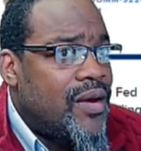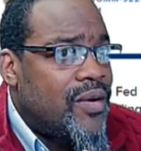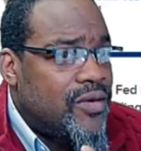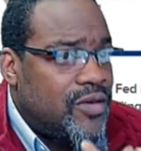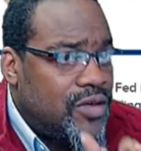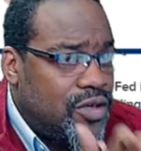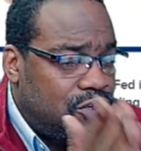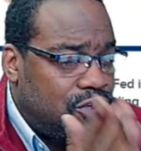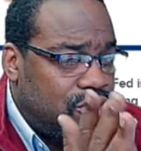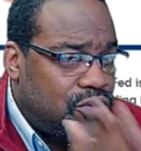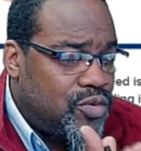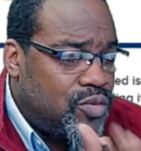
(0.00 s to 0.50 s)

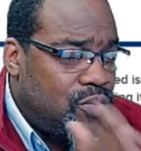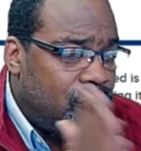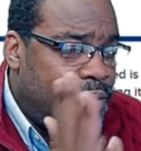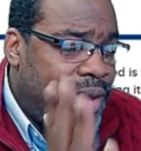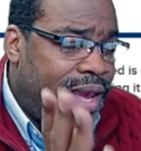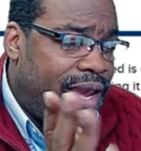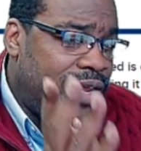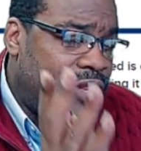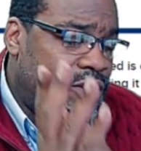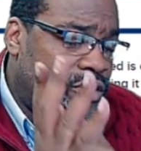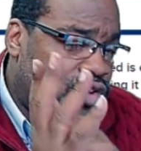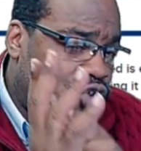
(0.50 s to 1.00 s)
The two
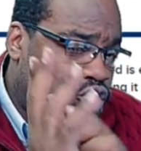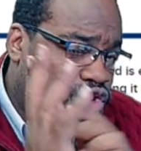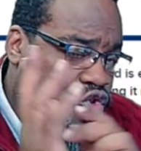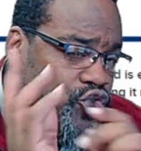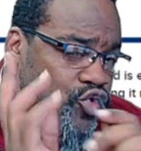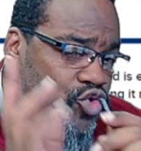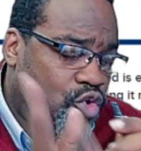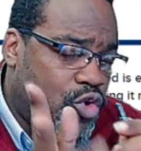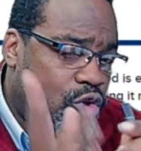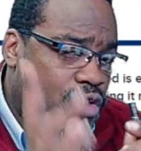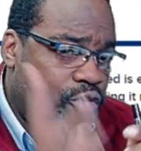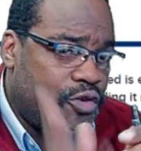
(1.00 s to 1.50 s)
main
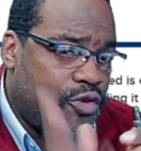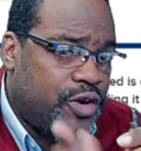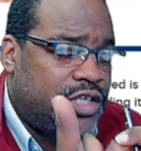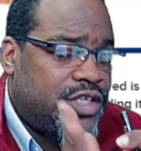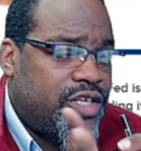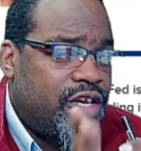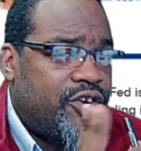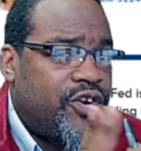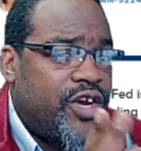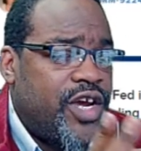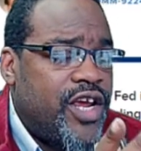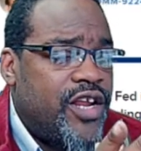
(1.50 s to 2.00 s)
stories
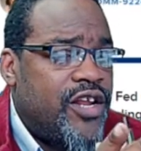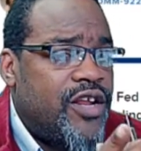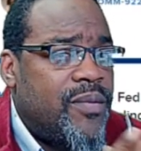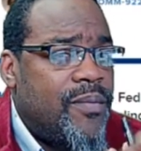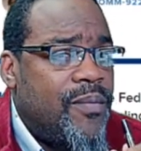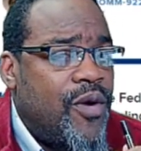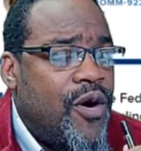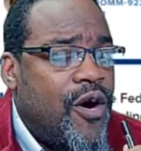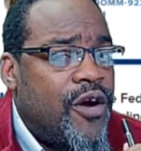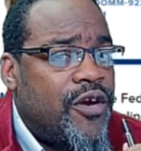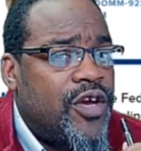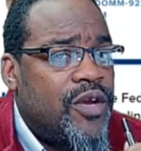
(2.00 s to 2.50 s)
that are in the
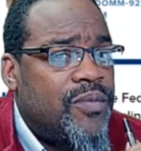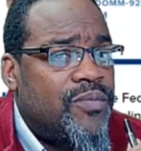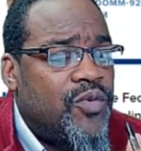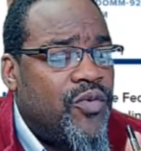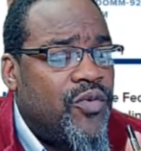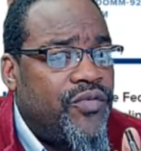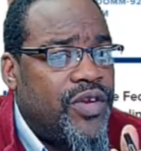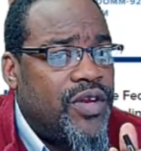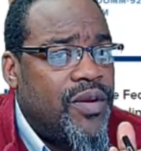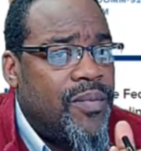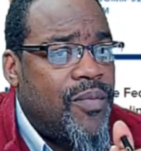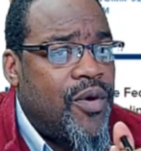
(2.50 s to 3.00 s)
market,
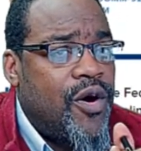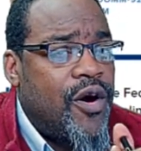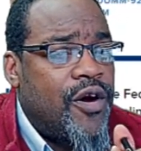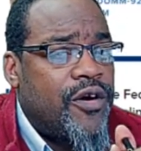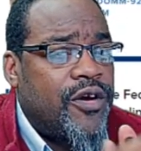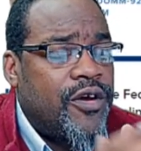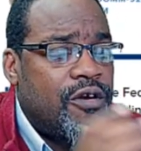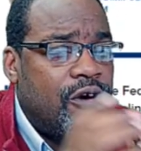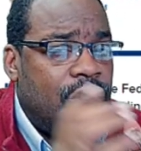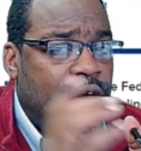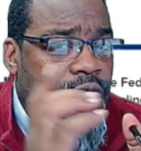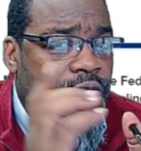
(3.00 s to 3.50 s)
moving the
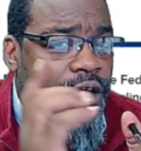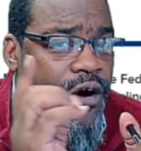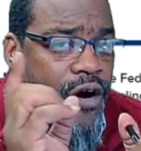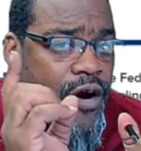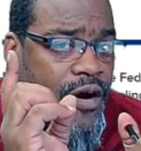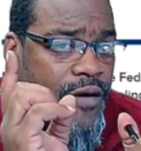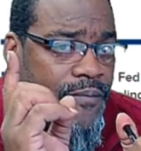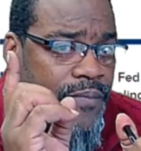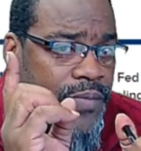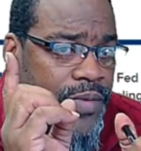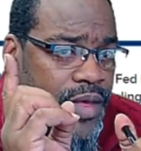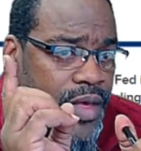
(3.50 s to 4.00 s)
market,
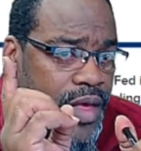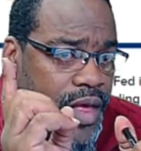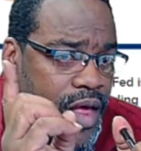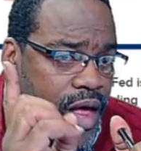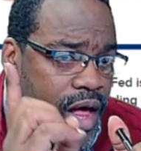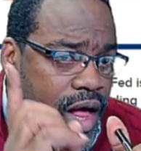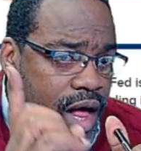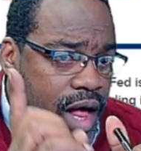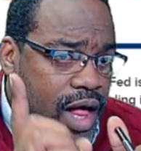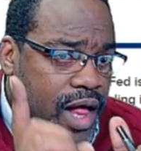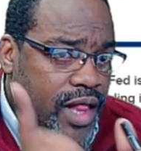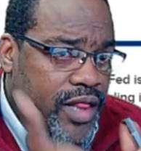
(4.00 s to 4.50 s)
are
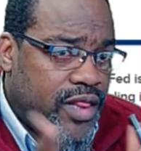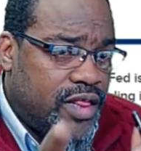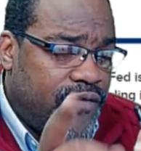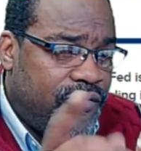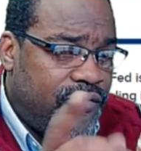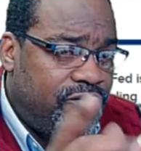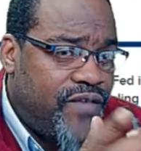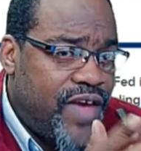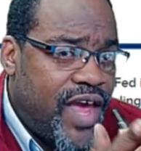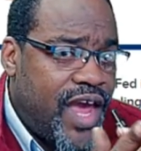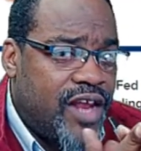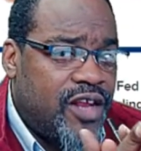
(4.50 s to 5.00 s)
the
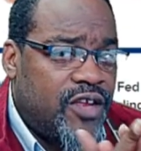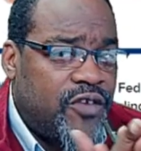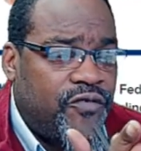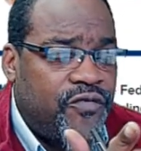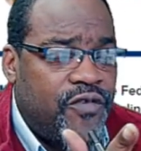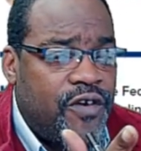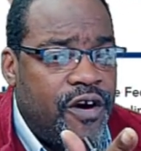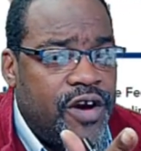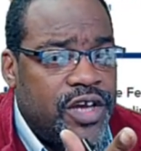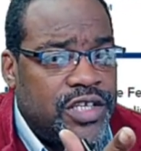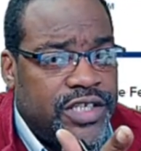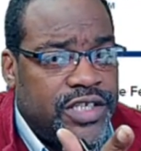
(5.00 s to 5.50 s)
Fed as
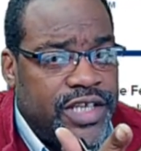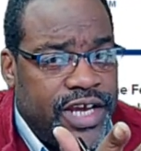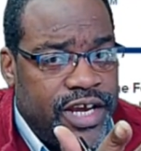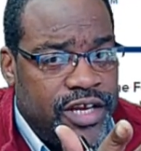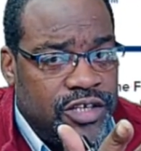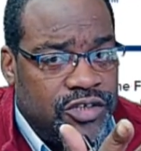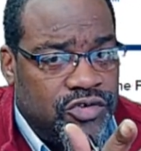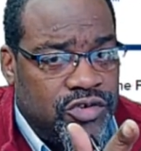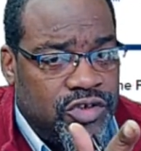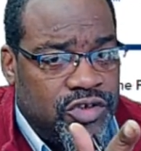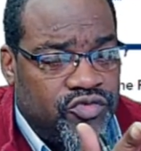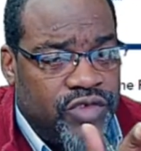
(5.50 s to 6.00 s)
far as the
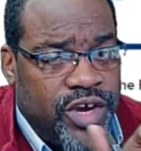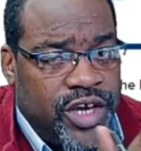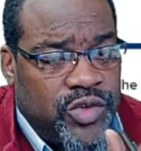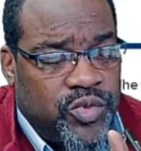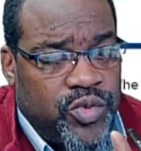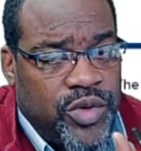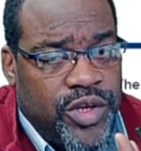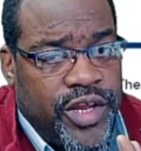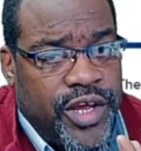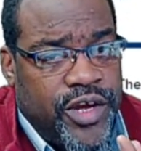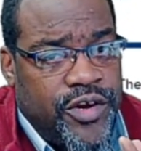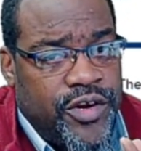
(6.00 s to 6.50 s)
interest rates,
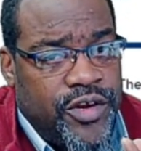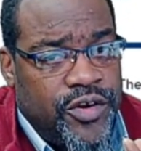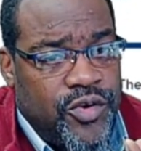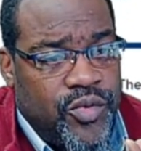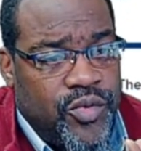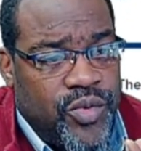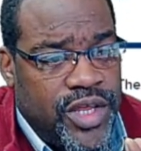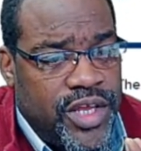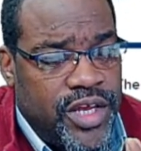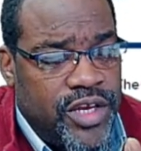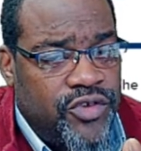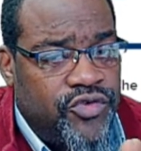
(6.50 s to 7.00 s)
what they're going to do
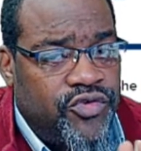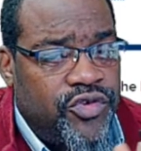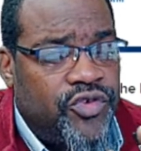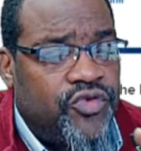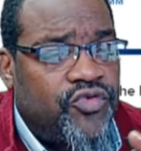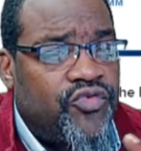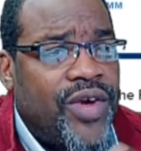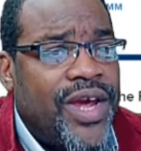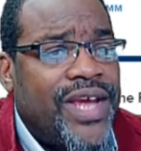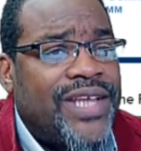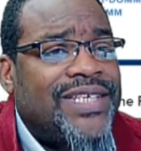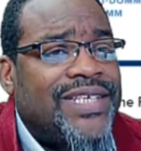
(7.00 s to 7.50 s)
with
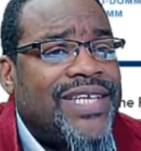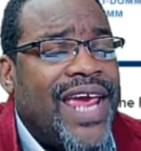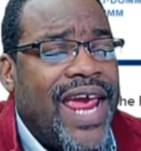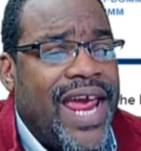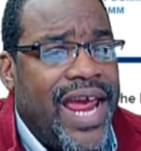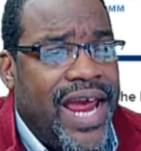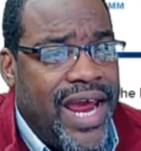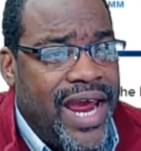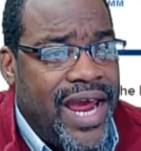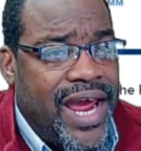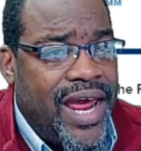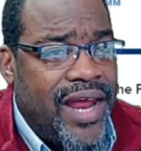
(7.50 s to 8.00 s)
interest rates,
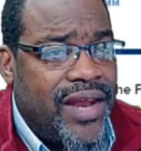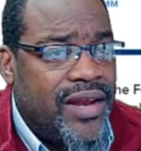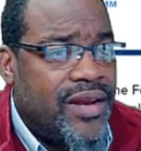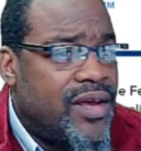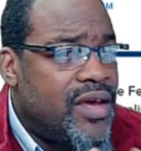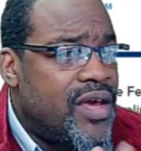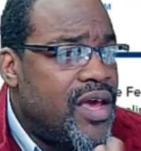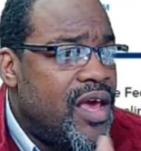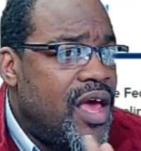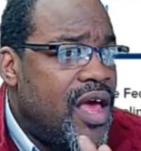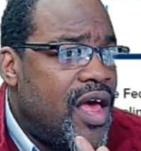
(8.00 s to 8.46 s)
and